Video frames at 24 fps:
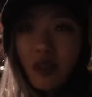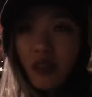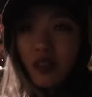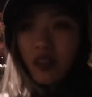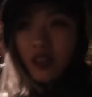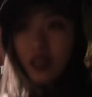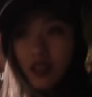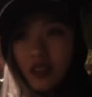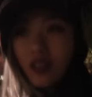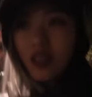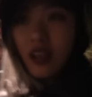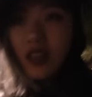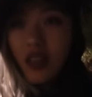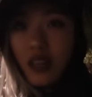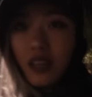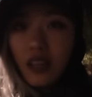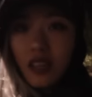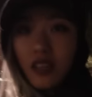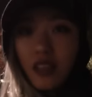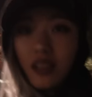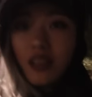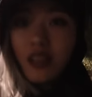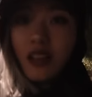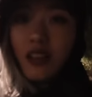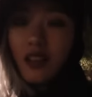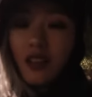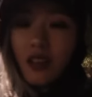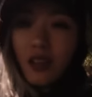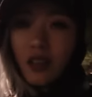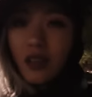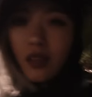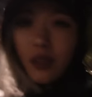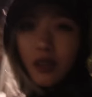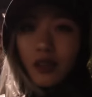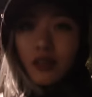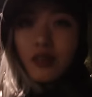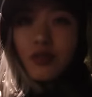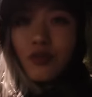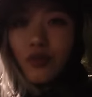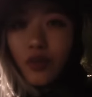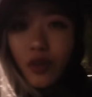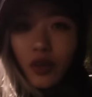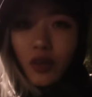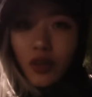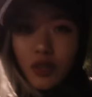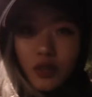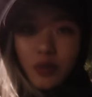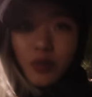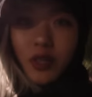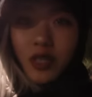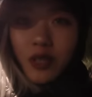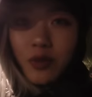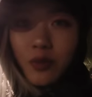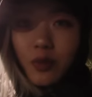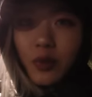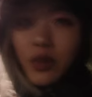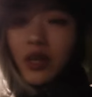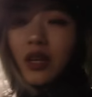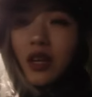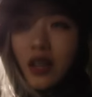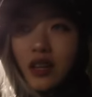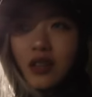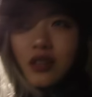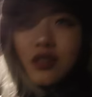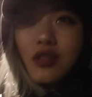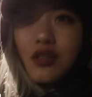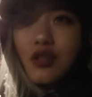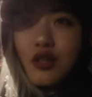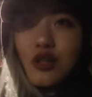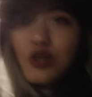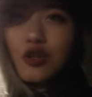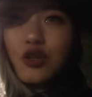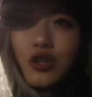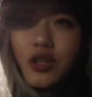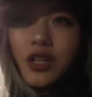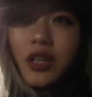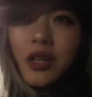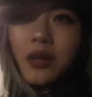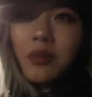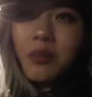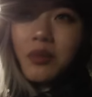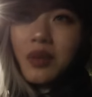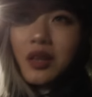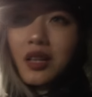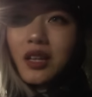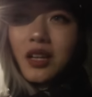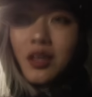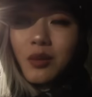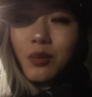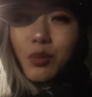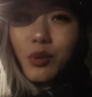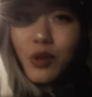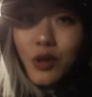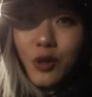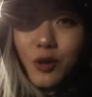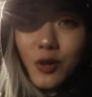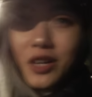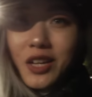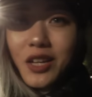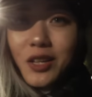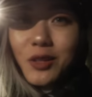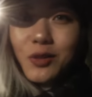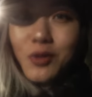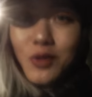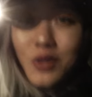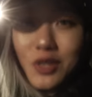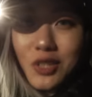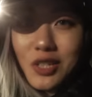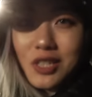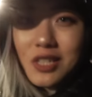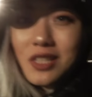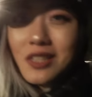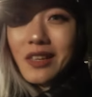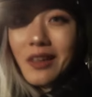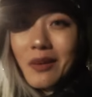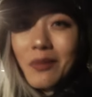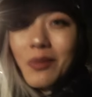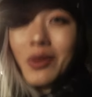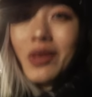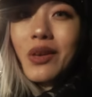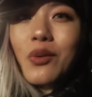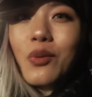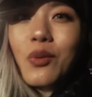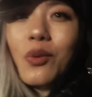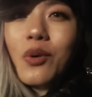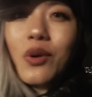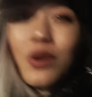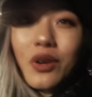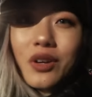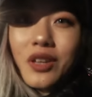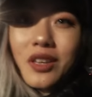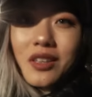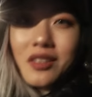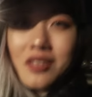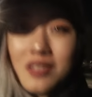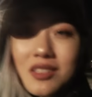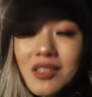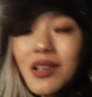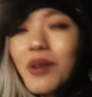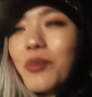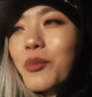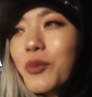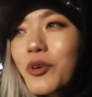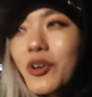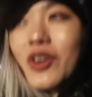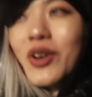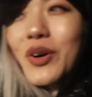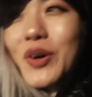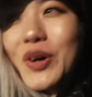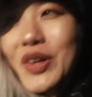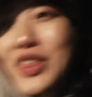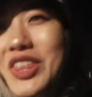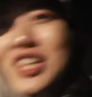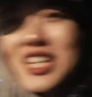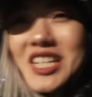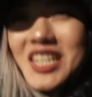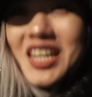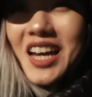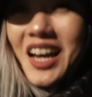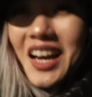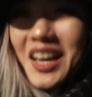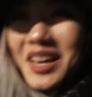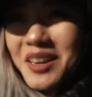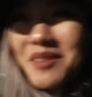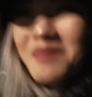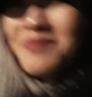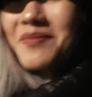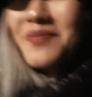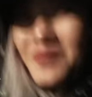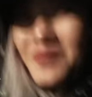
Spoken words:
I think like, these vlogs must be extremely boring. You just see me walking somewhere all the time.